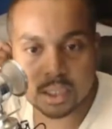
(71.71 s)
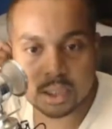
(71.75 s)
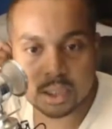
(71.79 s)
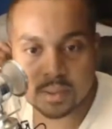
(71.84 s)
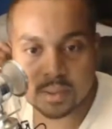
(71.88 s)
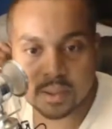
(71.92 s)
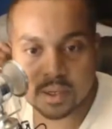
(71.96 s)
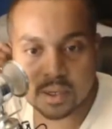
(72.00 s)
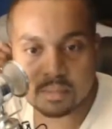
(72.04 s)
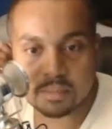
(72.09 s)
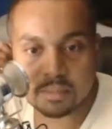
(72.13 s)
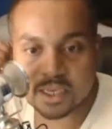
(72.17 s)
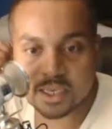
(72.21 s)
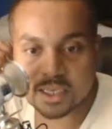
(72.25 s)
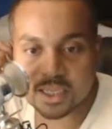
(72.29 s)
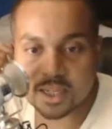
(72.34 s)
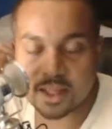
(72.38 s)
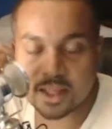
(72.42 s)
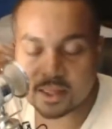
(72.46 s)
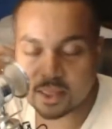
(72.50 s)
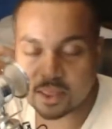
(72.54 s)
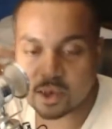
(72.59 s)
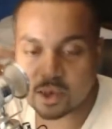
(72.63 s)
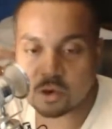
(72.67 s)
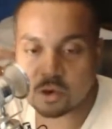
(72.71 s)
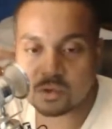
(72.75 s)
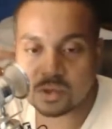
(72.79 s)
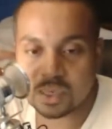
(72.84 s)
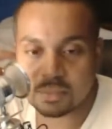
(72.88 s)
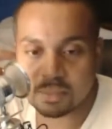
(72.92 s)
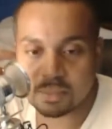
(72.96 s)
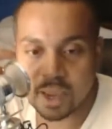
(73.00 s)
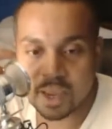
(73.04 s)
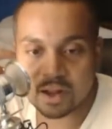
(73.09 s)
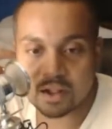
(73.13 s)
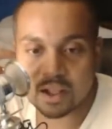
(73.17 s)
basically like the new Team Angle,
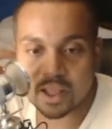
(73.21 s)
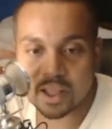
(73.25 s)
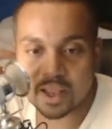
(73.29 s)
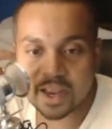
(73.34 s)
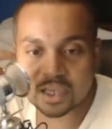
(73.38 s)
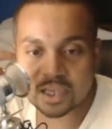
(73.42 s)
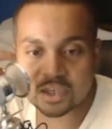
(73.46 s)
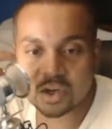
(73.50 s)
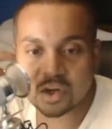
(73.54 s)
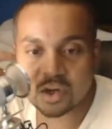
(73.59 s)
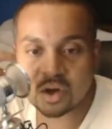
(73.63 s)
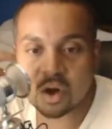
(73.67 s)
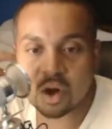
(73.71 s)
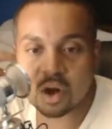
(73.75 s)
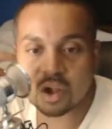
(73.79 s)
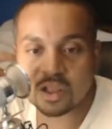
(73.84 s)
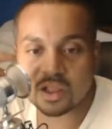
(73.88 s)
I guess you can call it.